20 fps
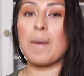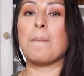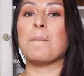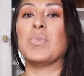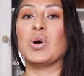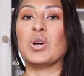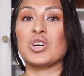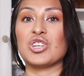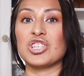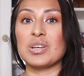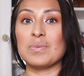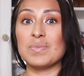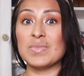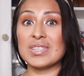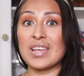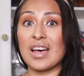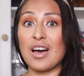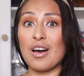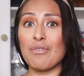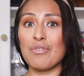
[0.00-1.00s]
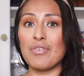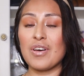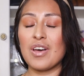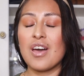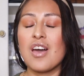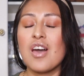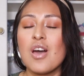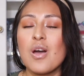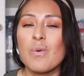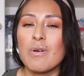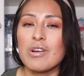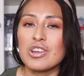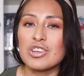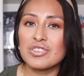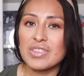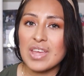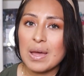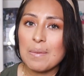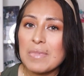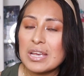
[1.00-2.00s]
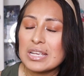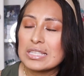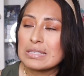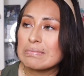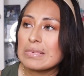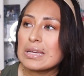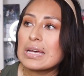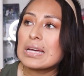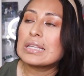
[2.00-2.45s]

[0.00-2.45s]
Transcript: push himself, which that makes me